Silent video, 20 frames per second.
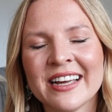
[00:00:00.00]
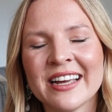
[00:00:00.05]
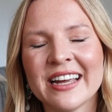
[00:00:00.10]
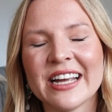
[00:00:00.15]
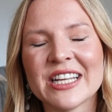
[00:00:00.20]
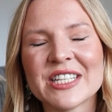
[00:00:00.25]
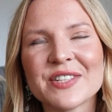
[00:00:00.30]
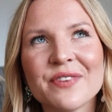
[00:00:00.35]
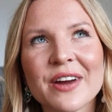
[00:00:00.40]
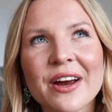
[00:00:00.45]

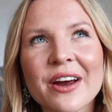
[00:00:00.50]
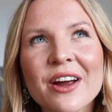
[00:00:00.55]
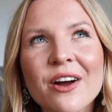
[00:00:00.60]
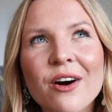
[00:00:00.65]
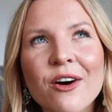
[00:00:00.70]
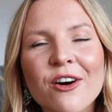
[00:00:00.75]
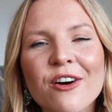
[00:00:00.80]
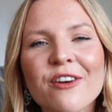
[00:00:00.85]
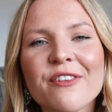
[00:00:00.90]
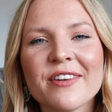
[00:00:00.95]
it's
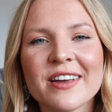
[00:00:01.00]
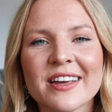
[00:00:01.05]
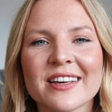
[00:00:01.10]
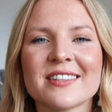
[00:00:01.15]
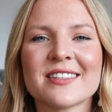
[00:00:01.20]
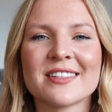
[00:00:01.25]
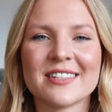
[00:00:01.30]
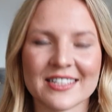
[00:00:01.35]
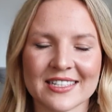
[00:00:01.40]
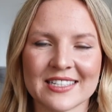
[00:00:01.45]
very
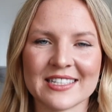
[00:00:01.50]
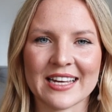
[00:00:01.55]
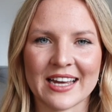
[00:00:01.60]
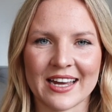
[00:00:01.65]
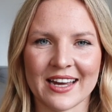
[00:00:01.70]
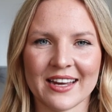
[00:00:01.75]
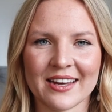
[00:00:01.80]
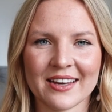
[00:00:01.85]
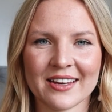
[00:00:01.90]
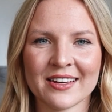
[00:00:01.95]
obvious to
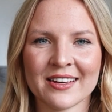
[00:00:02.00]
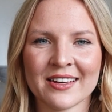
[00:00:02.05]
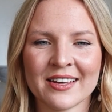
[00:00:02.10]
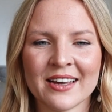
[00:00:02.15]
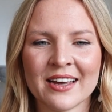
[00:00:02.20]
see